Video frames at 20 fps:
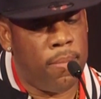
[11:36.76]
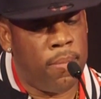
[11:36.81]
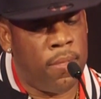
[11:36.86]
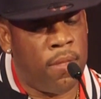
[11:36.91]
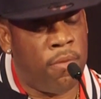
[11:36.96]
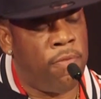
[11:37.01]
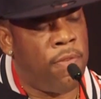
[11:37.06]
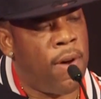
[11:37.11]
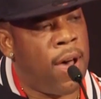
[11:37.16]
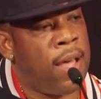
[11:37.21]

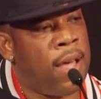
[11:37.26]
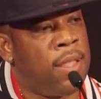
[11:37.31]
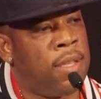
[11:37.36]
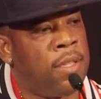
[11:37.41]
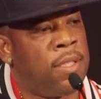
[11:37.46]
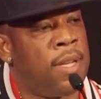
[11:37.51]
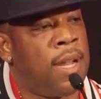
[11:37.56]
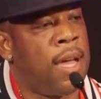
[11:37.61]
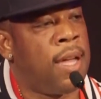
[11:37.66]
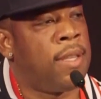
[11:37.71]
the
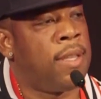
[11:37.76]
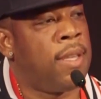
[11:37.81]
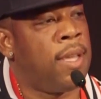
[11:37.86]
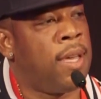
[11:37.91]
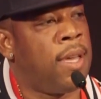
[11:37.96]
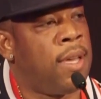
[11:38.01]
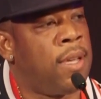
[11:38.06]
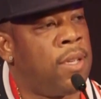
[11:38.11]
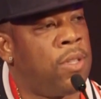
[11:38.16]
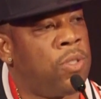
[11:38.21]
father's not
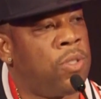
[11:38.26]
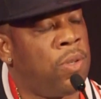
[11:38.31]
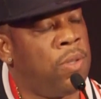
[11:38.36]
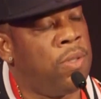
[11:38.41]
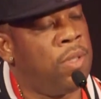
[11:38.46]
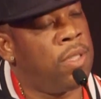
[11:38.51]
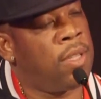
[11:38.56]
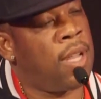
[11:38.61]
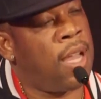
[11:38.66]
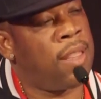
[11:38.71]
there. So
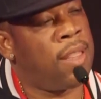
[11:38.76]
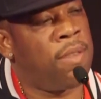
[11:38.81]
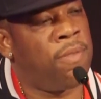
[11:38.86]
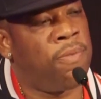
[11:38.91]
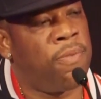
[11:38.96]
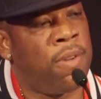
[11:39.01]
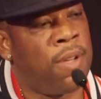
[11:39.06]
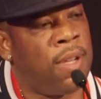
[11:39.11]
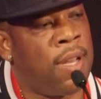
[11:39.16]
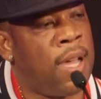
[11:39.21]
you start to
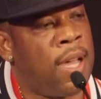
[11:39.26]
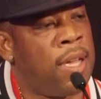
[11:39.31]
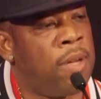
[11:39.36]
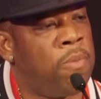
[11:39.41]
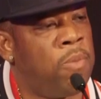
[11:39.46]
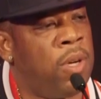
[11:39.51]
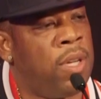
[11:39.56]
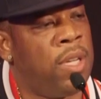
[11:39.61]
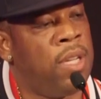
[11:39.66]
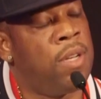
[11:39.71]
feel like,
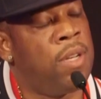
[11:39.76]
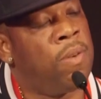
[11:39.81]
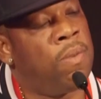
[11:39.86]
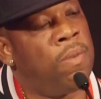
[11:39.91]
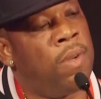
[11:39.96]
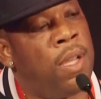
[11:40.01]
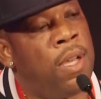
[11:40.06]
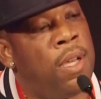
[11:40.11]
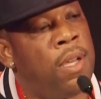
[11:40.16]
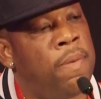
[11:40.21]
well, he
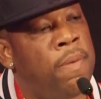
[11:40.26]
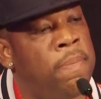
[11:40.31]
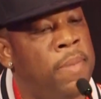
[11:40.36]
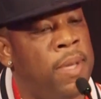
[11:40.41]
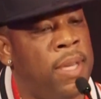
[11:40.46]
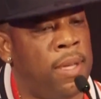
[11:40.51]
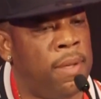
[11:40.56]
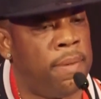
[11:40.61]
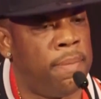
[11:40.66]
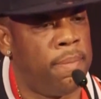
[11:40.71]
don't love
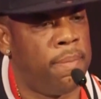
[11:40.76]
me.